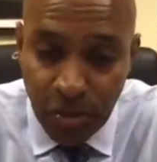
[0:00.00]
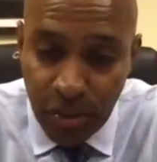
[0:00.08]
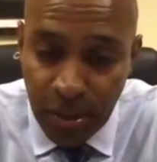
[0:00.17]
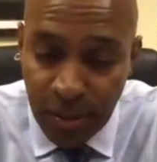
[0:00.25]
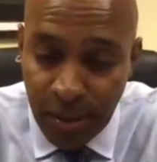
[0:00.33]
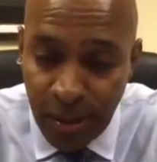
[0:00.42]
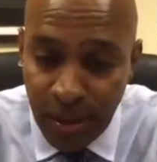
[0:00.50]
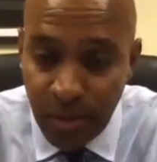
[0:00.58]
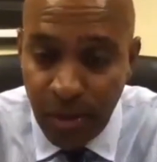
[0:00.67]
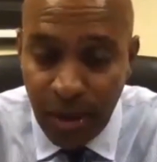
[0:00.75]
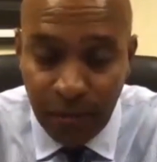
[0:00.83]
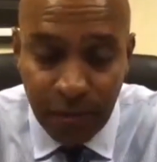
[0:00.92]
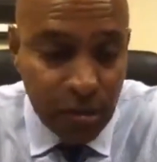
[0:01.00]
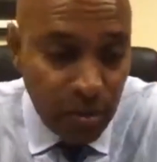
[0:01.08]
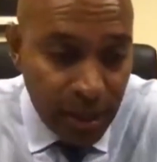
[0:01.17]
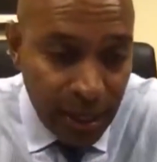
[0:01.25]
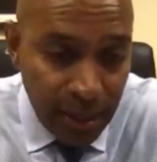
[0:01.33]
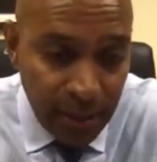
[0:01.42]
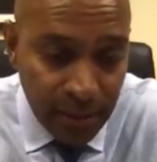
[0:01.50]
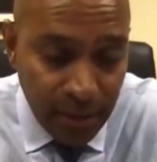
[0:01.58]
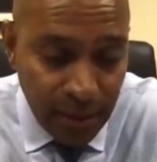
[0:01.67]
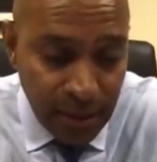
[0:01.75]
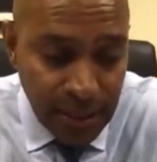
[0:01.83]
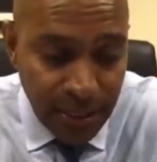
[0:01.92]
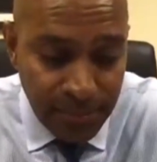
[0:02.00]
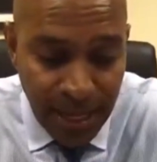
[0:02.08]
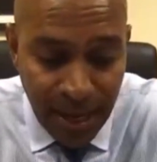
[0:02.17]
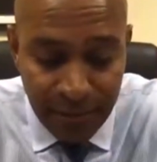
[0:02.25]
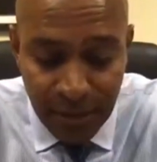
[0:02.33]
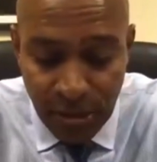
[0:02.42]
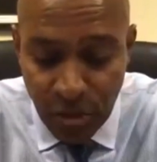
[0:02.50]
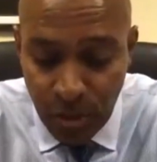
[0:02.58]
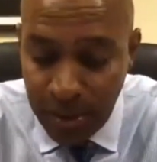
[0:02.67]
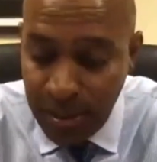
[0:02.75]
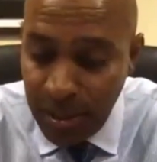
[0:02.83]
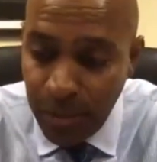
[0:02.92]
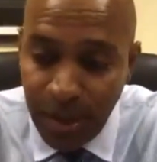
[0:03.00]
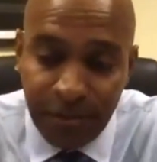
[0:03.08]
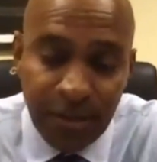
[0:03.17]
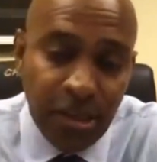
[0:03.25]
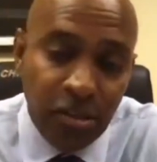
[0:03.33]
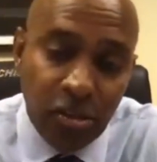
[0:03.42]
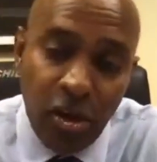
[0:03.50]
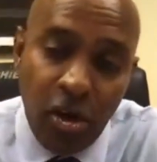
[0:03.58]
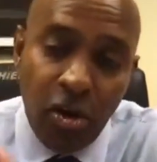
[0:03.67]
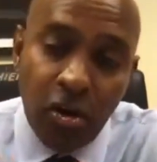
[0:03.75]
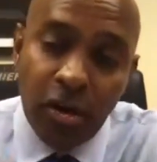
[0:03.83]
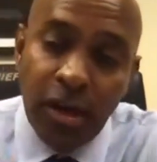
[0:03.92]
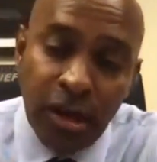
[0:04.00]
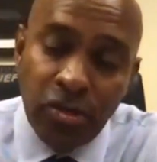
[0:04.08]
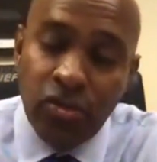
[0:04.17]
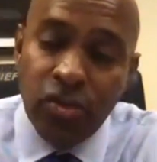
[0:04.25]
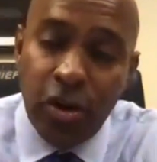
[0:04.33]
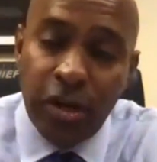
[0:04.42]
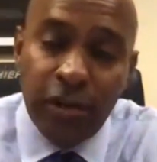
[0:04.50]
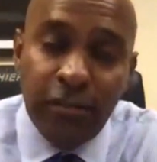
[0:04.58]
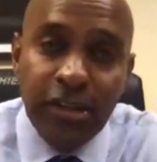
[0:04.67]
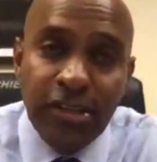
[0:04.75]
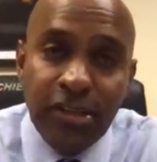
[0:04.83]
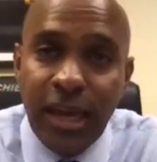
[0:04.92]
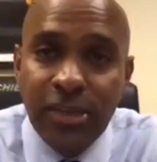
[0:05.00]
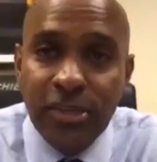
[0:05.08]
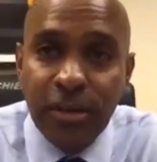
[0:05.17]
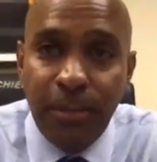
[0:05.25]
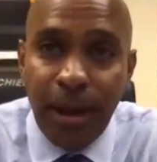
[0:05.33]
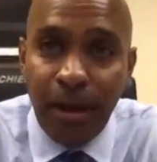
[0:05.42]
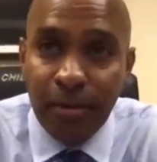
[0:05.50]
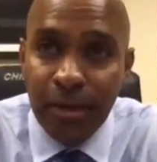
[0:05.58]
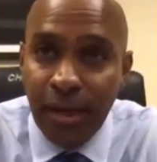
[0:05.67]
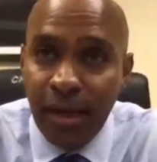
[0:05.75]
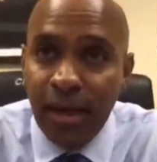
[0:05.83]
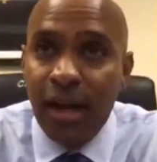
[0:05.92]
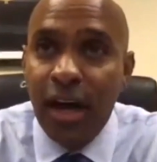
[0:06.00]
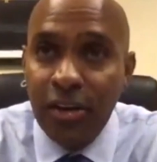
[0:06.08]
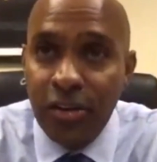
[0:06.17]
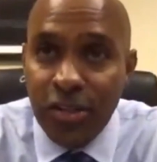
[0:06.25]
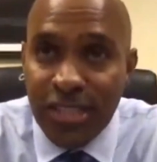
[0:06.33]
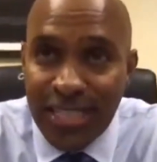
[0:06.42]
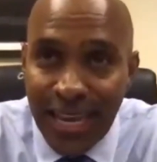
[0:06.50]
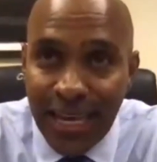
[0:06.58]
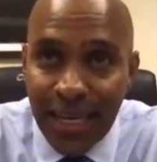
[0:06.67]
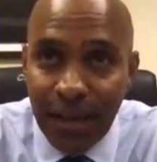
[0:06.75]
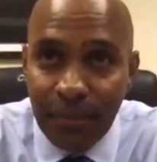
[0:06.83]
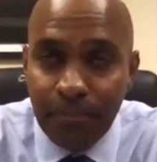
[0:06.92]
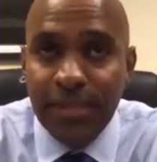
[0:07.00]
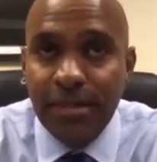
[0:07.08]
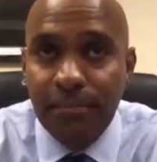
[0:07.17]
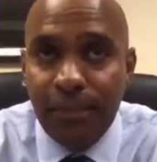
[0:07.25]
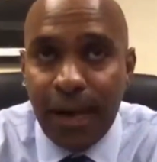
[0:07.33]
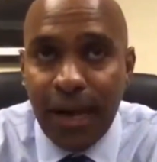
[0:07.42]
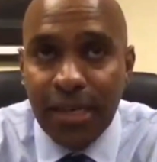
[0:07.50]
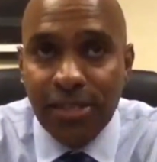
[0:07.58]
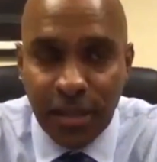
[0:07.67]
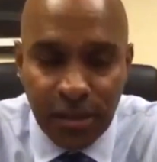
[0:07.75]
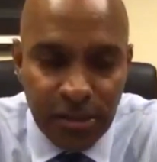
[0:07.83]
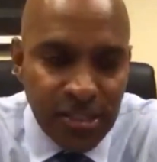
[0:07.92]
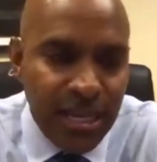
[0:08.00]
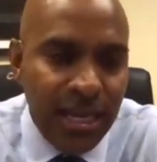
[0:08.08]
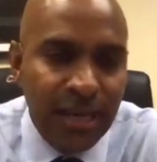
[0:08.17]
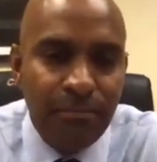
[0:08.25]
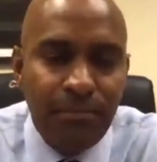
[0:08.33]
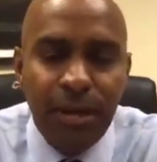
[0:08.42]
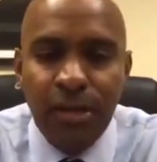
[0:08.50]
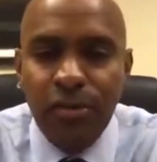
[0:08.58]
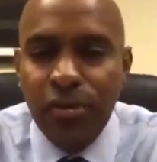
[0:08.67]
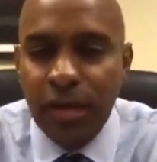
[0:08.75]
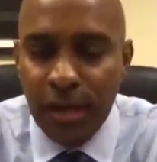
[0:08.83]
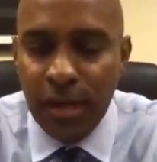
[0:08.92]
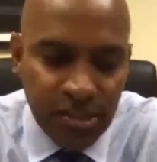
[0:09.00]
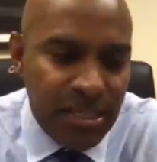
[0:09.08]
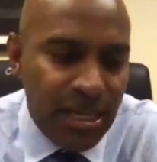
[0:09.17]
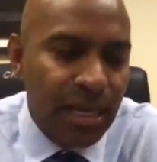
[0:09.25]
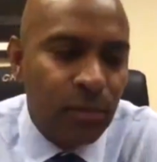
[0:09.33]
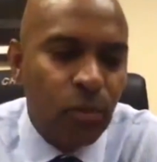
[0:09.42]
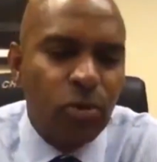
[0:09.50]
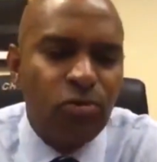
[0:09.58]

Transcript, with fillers: we have a two day uh, deep dive into it, and then we have a year long journey of education about understanding implicit bias, understanding bigotry, understanding what racism